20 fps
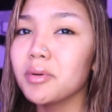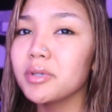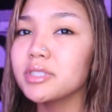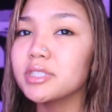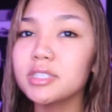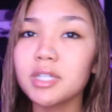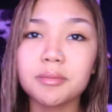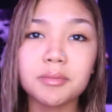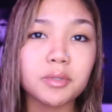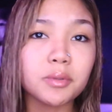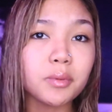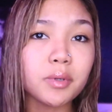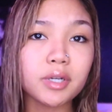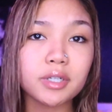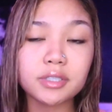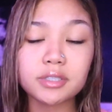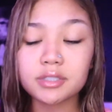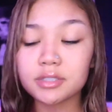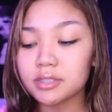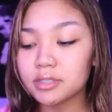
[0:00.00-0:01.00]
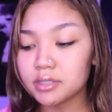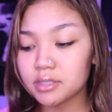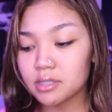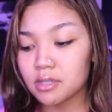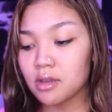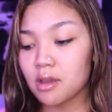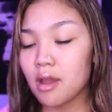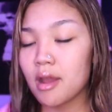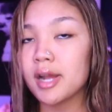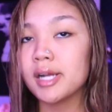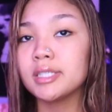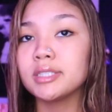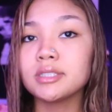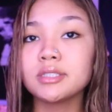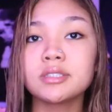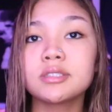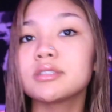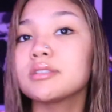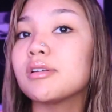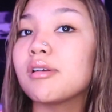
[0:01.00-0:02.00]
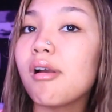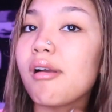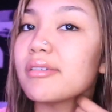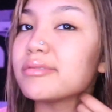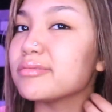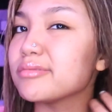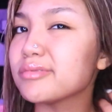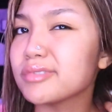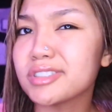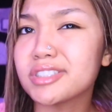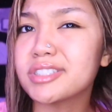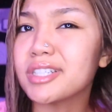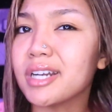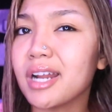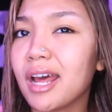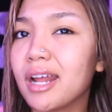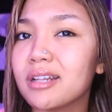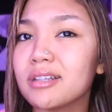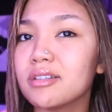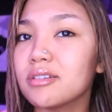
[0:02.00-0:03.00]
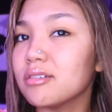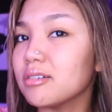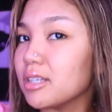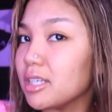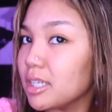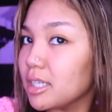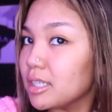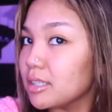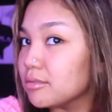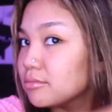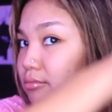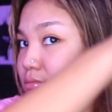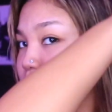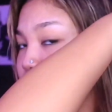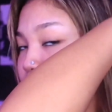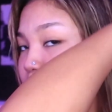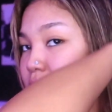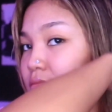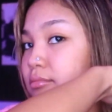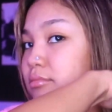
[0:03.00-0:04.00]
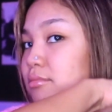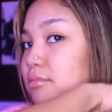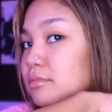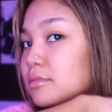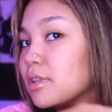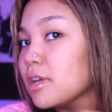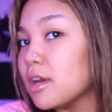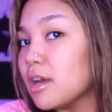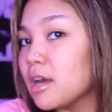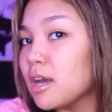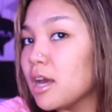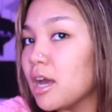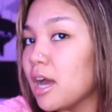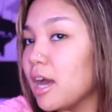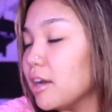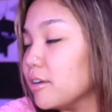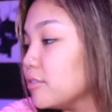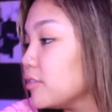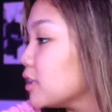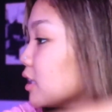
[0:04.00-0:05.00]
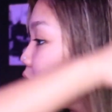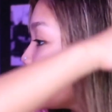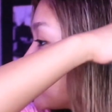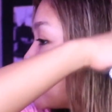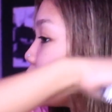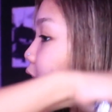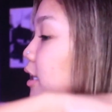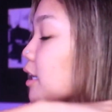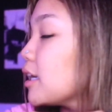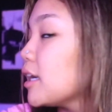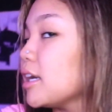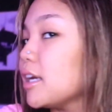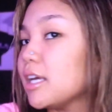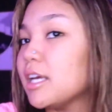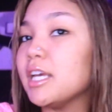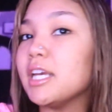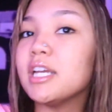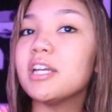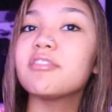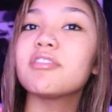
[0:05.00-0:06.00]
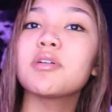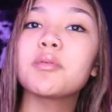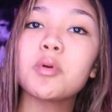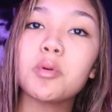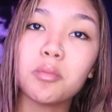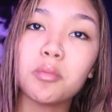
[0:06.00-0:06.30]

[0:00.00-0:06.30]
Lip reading: worst come to worst, we're just gonna add a little heat. I feel like heat from a